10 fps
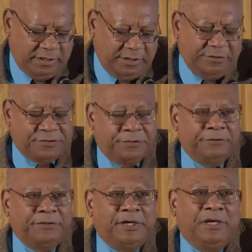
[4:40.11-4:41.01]
years
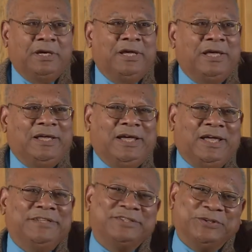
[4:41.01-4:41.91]
old
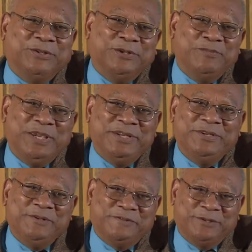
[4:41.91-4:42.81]
and it's all made
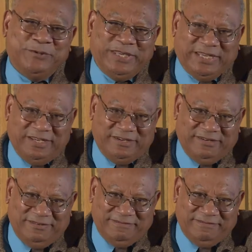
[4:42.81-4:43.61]
over a weekend.